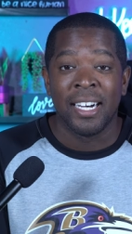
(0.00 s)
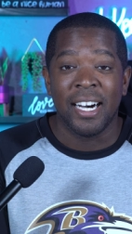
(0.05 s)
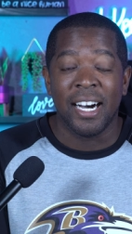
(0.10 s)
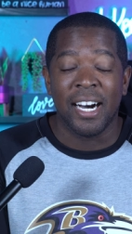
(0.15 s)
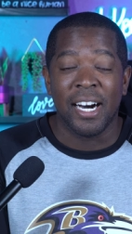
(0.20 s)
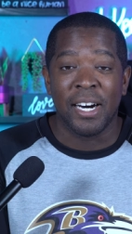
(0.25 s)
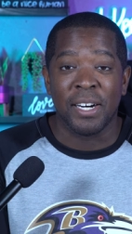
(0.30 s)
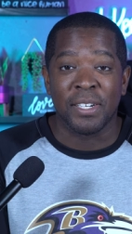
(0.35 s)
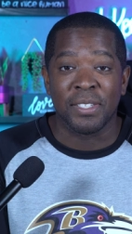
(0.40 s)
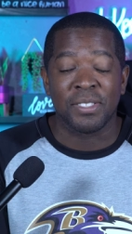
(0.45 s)

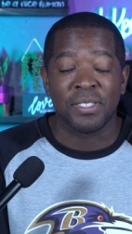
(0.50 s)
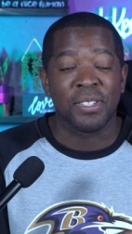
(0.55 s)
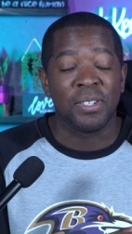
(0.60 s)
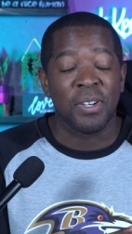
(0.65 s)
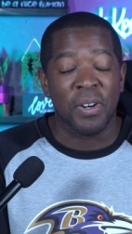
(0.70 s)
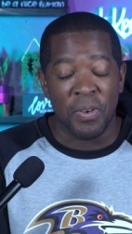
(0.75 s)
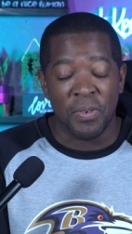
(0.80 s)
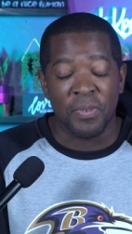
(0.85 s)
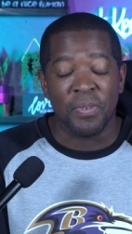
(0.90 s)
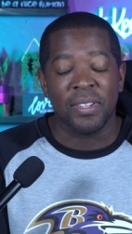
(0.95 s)
Uh, so
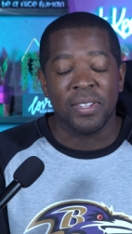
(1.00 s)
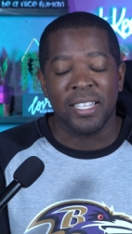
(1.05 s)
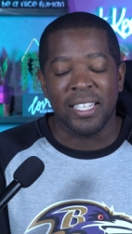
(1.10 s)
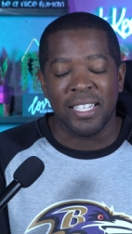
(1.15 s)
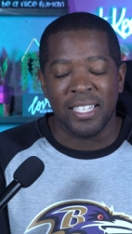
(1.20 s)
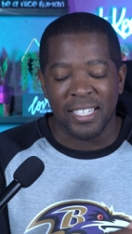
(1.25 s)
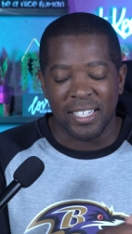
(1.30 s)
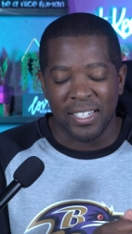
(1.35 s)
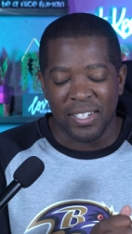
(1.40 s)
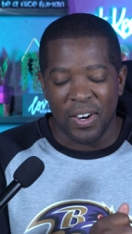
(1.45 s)

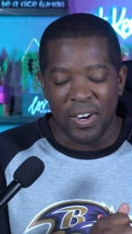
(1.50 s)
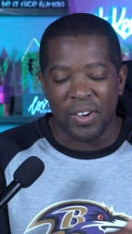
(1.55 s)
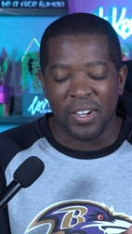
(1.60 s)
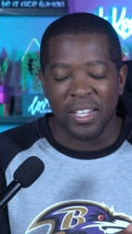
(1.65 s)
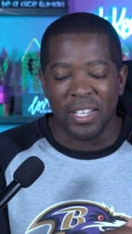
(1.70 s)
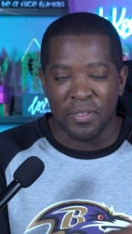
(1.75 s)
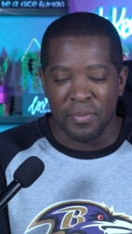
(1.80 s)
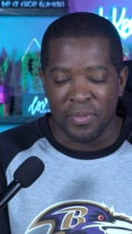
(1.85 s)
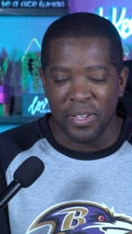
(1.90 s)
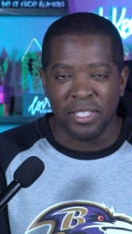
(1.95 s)
hopefully all
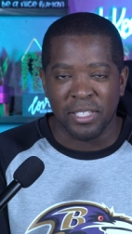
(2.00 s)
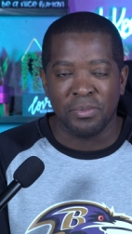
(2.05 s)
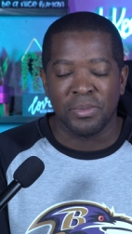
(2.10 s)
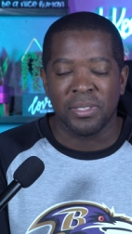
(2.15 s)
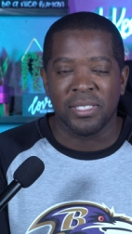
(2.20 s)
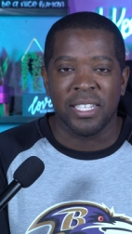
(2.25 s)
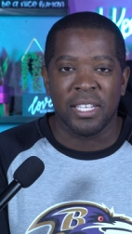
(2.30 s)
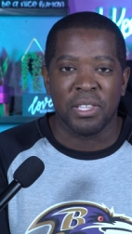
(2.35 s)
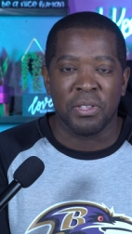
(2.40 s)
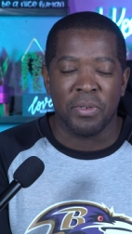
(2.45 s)
the
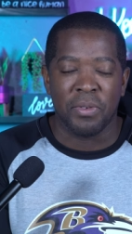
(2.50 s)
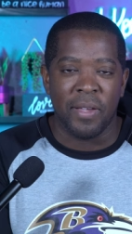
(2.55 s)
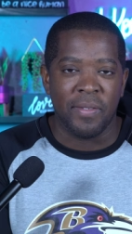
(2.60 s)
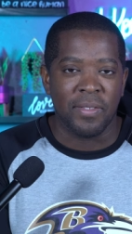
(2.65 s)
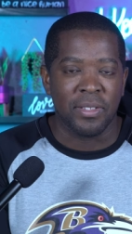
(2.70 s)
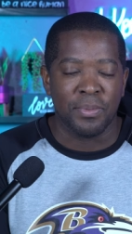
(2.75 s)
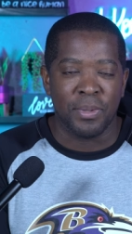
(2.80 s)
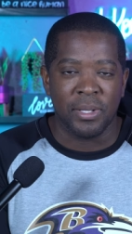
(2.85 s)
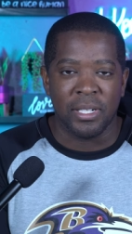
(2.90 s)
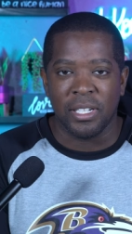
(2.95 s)
investments that the
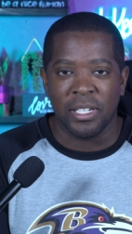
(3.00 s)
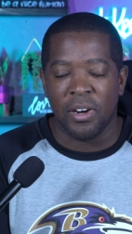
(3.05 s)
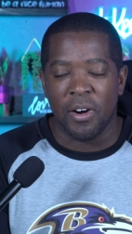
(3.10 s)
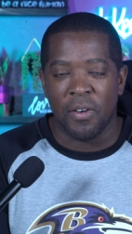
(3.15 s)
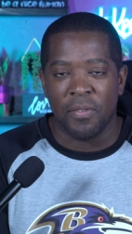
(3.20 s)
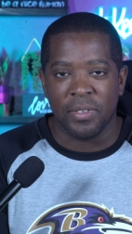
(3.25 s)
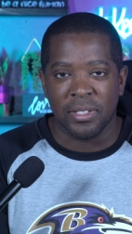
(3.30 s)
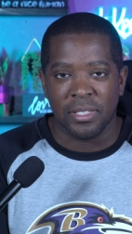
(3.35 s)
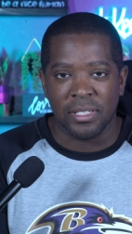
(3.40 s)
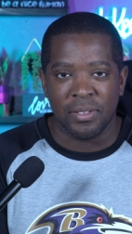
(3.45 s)
Ravens put in the
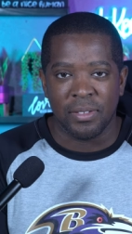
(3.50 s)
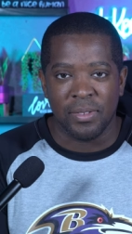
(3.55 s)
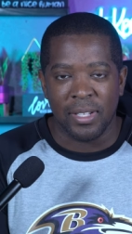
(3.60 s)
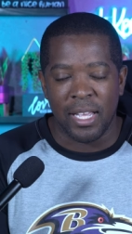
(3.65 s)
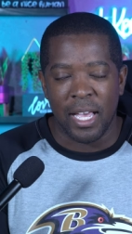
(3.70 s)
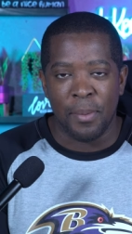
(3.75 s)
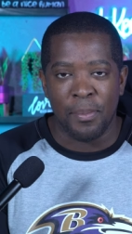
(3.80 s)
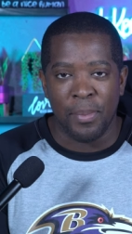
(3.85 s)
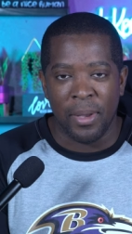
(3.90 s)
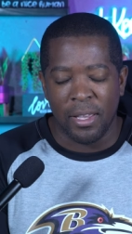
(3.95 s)
offensive
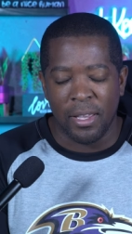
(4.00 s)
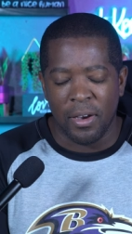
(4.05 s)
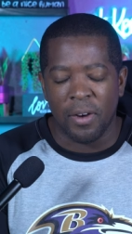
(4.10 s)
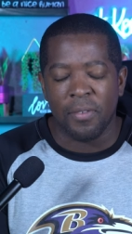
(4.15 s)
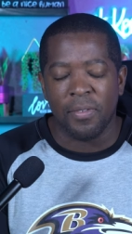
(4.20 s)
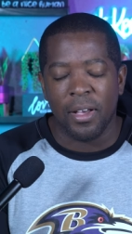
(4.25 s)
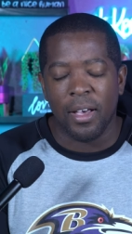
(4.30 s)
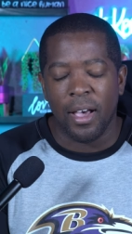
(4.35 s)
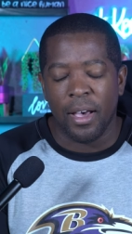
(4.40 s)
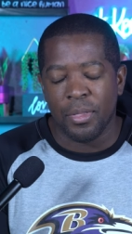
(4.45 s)
line pay
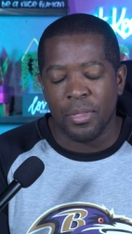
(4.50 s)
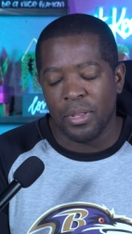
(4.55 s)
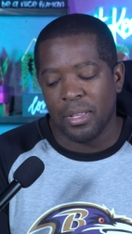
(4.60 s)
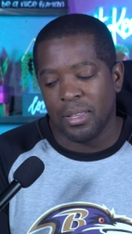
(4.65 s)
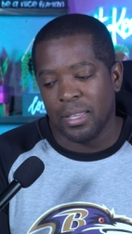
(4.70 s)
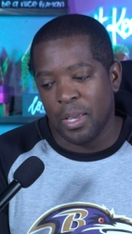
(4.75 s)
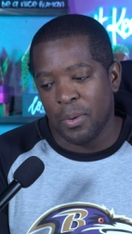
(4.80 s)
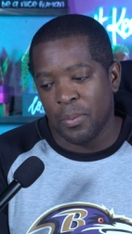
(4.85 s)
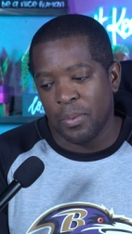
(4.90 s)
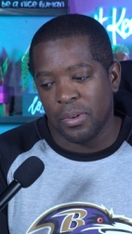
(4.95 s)
off. I, I
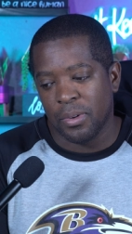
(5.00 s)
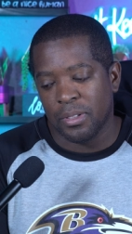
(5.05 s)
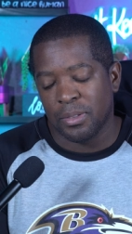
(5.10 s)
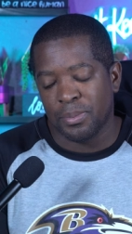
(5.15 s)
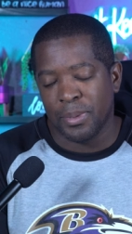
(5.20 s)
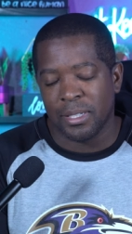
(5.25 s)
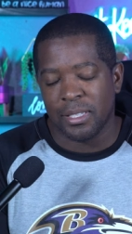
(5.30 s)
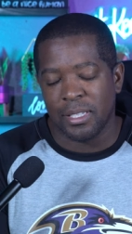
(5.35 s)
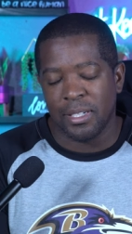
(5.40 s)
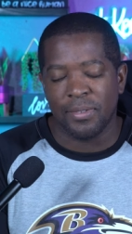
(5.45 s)
think they will,
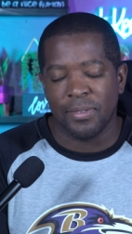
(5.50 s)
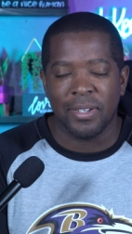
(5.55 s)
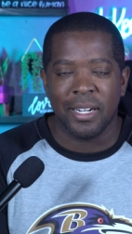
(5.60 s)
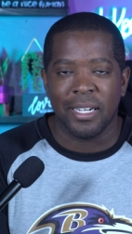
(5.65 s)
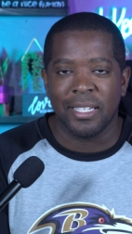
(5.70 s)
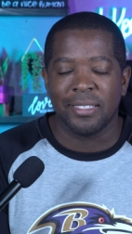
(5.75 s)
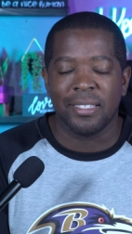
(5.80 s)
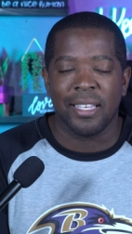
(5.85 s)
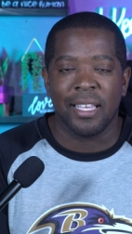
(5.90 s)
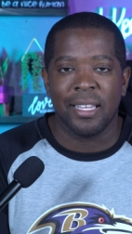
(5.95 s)
especially if
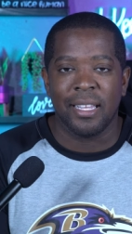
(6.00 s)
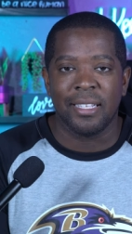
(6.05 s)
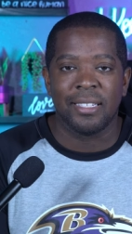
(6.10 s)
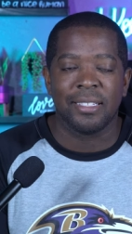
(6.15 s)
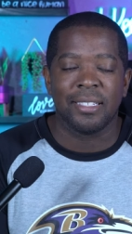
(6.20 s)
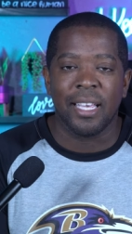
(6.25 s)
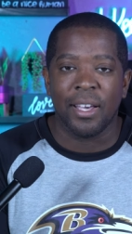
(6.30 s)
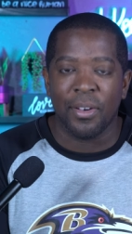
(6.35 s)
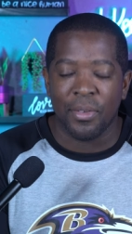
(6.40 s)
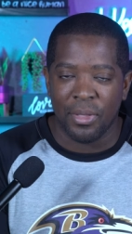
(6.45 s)
Ronnie Stanley
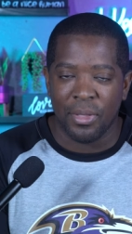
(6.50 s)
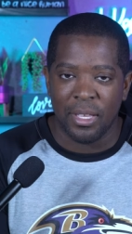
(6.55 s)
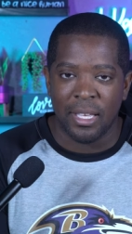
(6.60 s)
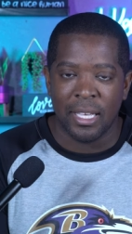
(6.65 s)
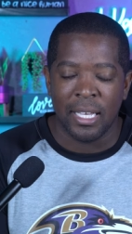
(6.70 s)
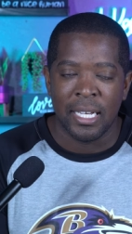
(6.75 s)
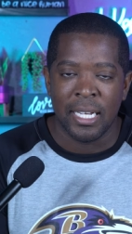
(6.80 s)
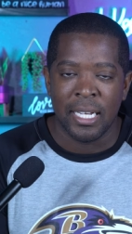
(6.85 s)
is healthy.